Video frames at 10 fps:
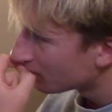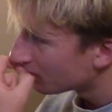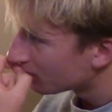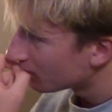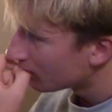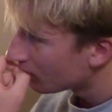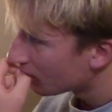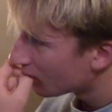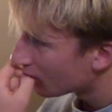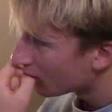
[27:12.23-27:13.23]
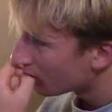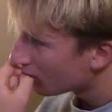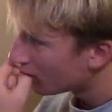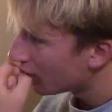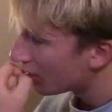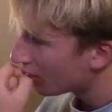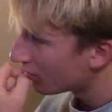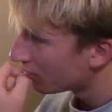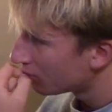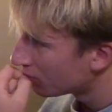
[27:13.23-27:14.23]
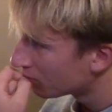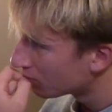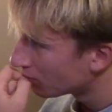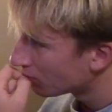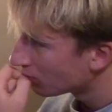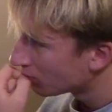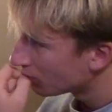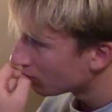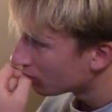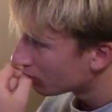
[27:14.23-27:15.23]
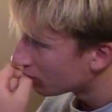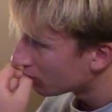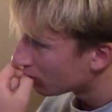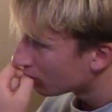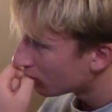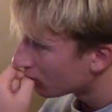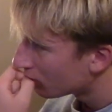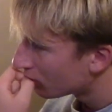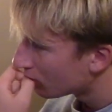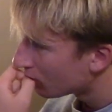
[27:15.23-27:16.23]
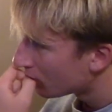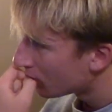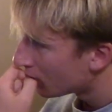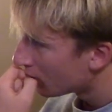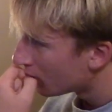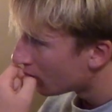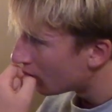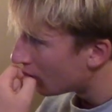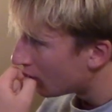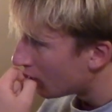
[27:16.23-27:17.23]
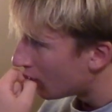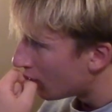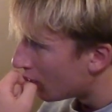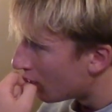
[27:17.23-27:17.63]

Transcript: This person isn't speaking.